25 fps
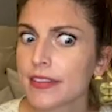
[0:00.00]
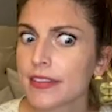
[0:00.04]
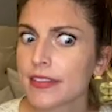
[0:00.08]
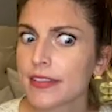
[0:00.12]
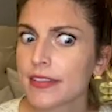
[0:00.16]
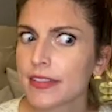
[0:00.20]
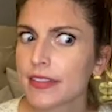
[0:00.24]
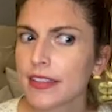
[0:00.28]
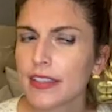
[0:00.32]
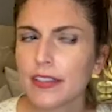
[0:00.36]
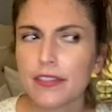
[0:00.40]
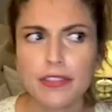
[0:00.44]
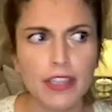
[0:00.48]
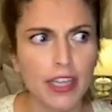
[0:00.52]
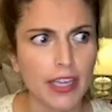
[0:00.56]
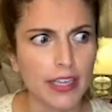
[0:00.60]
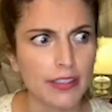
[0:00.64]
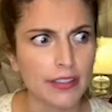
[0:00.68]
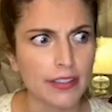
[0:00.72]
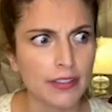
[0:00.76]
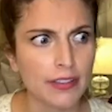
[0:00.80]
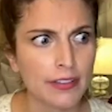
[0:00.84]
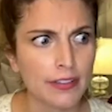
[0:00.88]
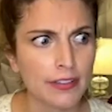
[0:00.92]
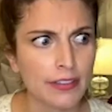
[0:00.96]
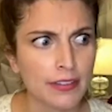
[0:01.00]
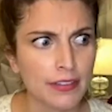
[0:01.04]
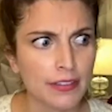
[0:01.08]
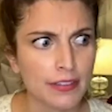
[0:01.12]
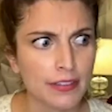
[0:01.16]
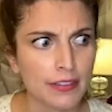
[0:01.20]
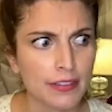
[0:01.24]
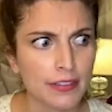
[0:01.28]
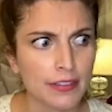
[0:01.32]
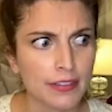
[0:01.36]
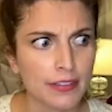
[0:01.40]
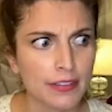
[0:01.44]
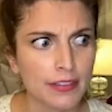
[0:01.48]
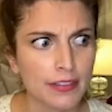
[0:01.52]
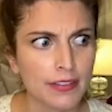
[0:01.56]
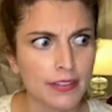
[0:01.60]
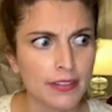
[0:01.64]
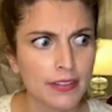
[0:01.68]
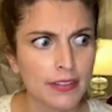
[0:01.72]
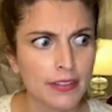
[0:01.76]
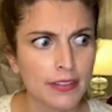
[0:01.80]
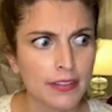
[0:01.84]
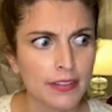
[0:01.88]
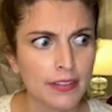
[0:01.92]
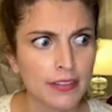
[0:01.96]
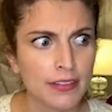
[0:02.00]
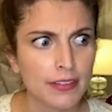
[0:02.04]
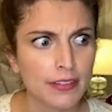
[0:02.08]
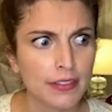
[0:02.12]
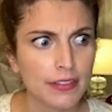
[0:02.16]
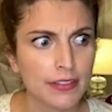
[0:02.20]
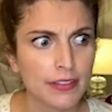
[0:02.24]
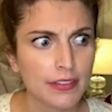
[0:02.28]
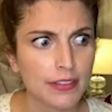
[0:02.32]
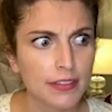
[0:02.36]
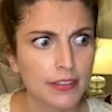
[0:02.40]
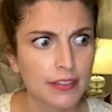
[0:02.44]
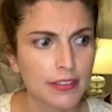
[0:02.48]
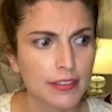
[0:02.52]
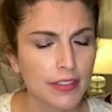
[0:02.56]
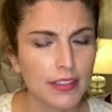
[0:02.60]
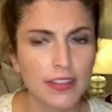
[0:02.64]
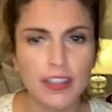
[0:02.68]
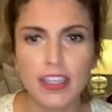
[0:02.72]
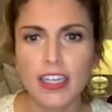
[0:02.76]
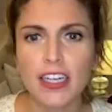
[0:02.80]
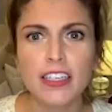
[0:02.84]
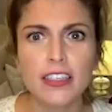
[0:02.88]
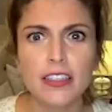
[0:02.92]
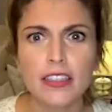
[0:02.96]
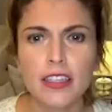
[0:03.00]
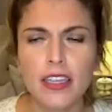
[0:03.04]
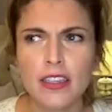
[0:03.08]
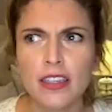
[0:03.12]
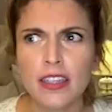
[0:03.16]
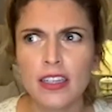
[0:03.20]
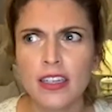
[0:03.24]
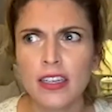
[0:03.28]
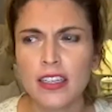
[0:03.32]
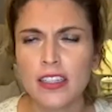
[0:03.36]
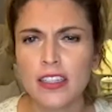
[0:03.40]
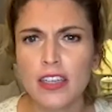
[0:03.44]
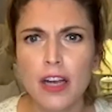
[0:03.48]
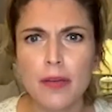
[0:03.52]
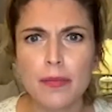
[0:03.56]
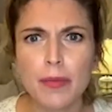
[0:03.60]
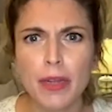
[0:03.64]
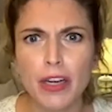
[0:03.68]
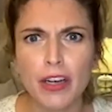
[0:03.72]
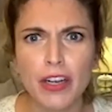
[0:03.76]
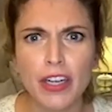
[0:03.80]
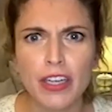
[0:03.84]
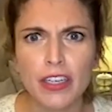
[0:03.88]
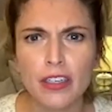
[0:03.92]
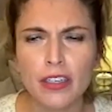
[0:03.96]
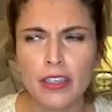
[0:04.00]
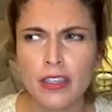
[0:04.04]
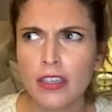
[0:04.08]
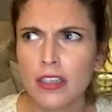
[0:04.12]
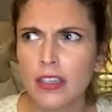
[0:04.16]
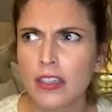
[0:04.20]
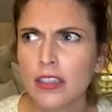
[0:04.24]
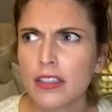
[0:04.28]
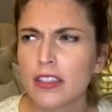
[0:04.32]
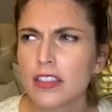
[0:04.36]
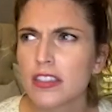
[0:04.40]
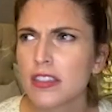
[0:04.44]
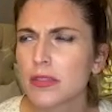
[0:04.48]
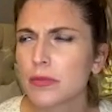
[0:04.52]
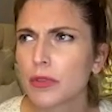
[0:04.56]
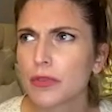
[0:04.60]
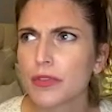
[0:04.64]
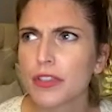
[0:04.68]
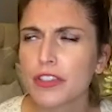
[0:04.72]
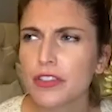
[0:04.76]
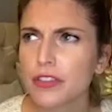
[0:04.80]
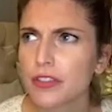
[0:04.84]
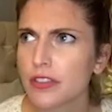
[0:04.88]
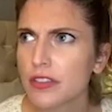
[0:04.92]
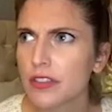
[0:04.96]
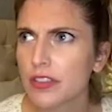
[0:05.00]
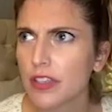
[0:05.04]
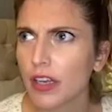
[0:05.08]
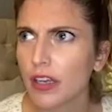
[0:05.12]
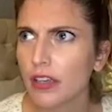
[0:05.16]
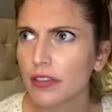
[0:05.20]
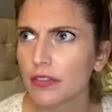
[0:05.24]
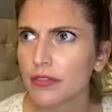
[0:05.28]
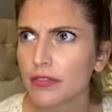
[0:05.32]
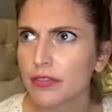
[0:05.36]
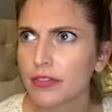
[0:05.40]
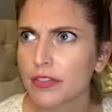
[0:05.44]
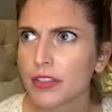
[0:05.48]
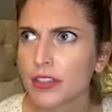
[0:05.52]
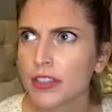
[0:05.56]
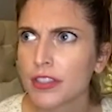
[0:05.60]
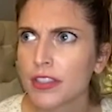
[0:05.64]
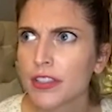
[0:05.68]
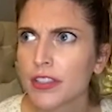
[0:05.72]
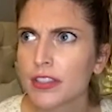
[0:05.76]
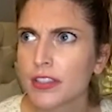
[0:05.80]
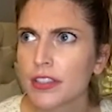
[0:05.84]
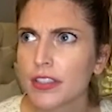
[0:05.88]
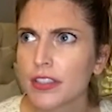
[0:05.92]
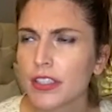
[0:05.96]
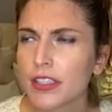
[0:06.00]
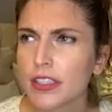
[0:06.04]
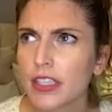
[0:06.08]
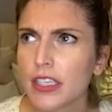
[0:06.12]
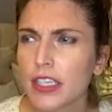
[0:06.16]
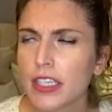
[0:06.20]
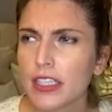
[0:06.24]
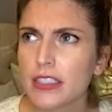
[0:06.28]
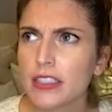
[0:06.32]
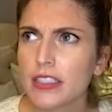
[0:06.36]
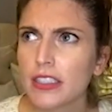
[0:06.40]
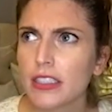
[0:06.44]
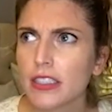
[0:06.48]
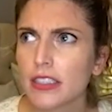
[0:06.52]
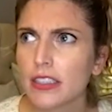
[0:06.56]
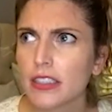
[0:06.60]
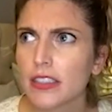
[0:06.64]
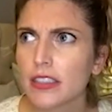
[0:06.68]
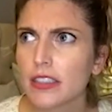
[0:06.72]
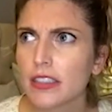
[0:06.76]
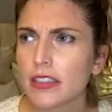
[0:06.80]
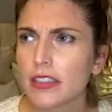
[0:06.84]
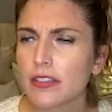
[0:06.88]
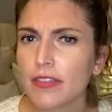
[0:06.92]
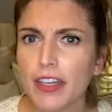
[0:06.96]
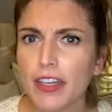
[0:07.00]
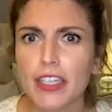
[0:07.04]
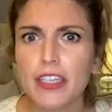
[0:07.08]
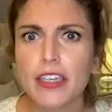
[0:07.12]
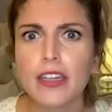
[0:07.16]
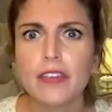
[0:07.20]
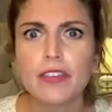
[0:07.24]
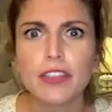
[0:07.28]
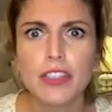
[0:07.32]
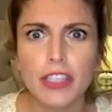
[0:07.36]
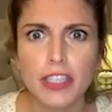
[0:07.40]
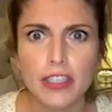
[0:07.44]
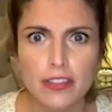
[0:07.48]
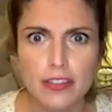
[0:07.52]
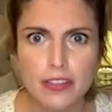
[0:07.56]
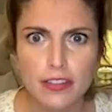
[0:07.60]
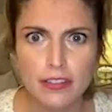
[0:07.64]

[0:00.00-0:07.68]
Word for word: If Then, yeah. And then I did, and then I got married, did some more regional stuff, and then I did Finding Neverland.